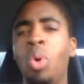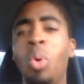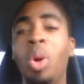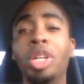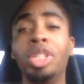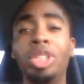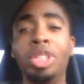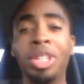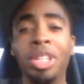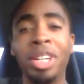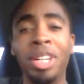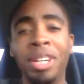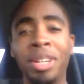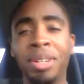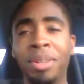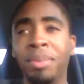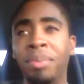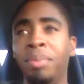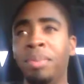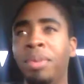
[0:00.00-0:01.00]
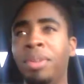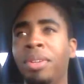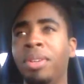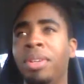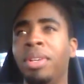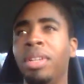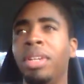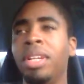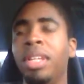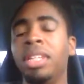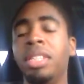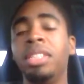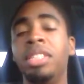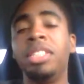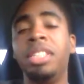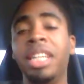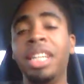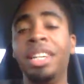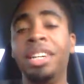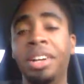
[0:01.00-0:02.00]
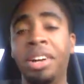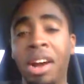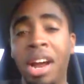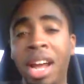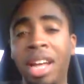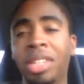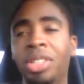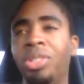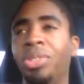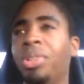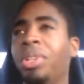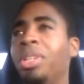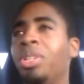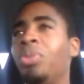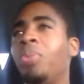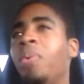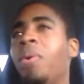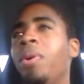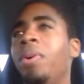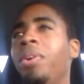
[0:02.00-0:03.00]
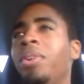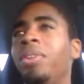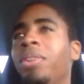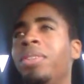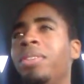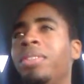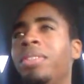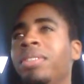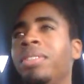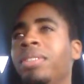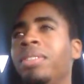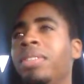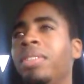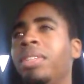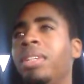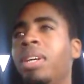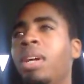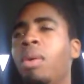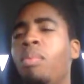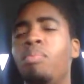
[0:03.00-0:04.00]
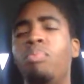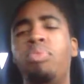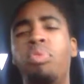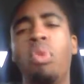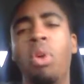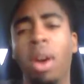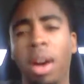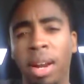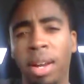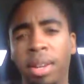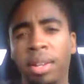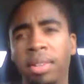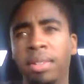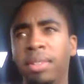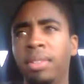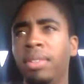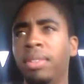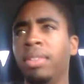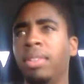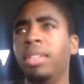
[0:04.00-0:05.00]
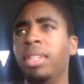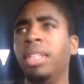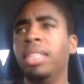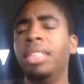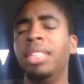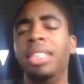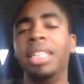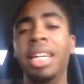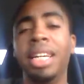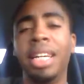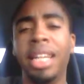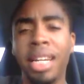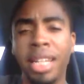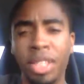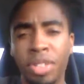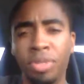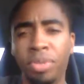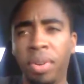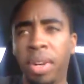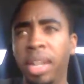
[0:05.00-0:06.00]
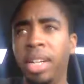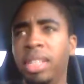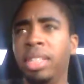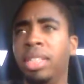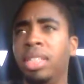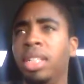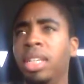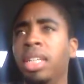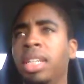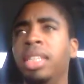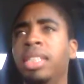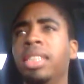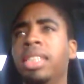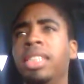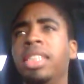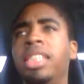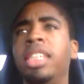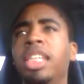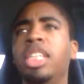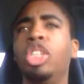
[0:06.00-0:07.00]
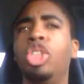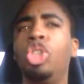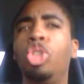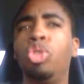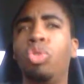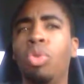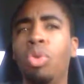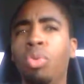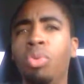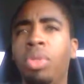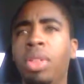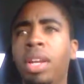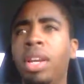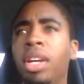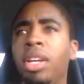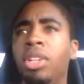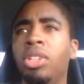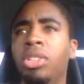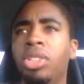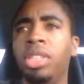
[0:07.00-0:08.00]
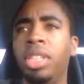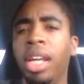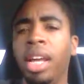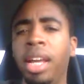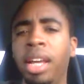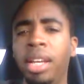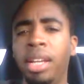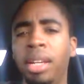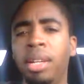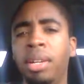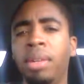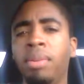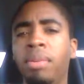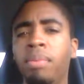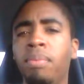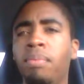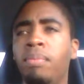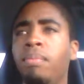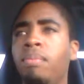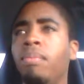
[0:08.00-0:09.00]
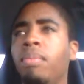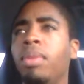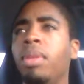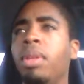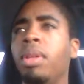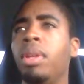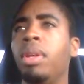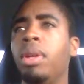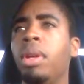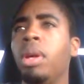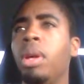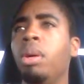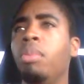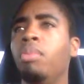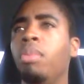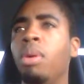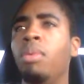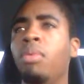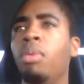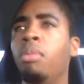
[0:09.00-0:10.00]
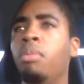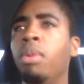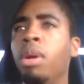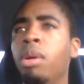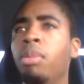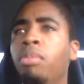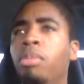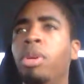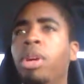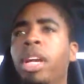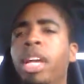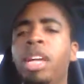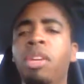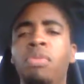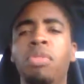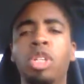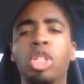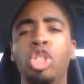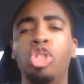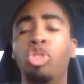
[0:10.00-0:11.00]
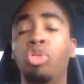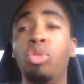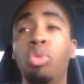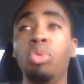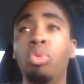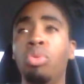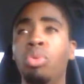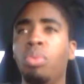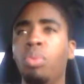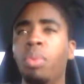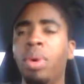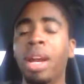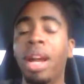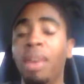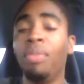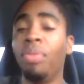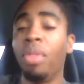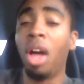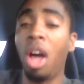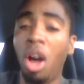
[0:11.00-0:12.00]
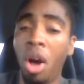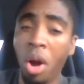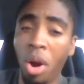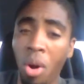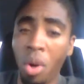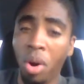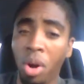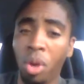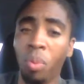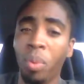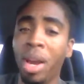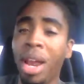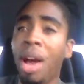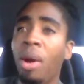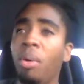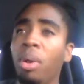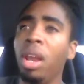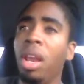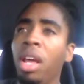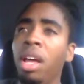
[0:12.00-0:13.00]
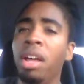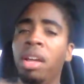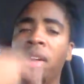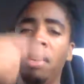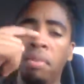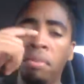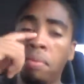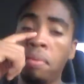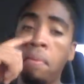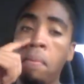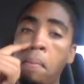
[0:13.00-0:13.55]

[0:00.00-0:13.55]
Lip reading: question him. Seek your answer in his word. Pray. Seek his face. Seek truth and understanding. But remember, even truth without the heart, without love,